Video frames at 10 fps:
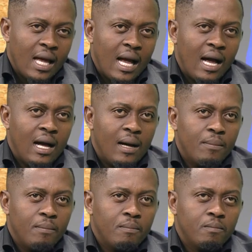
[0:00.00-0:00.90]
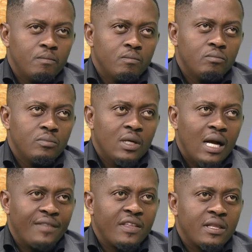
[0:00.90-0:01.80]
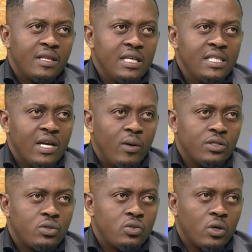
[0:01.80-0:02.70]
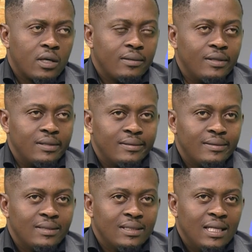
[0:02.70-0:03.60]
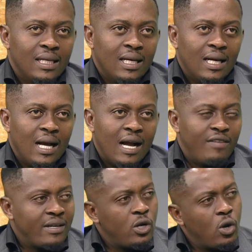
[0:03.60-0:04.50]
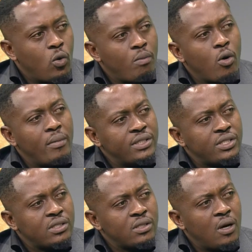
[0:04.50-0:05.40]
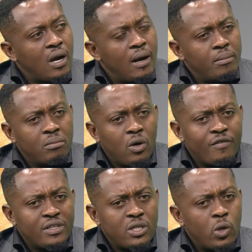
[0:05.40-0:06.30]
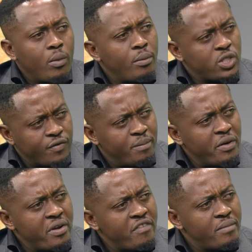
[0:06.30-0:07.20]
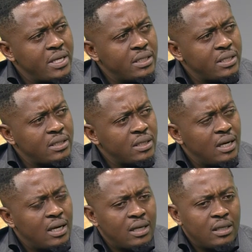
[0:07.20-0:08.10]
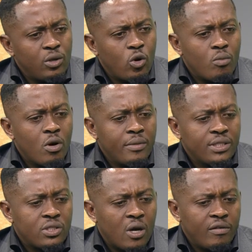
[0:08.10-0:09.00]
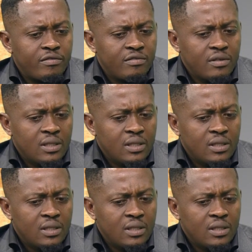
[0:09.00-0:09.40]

I think the easier ones to talk. Well, I've had low moments. Obviously, low moments of bereavement, low moments of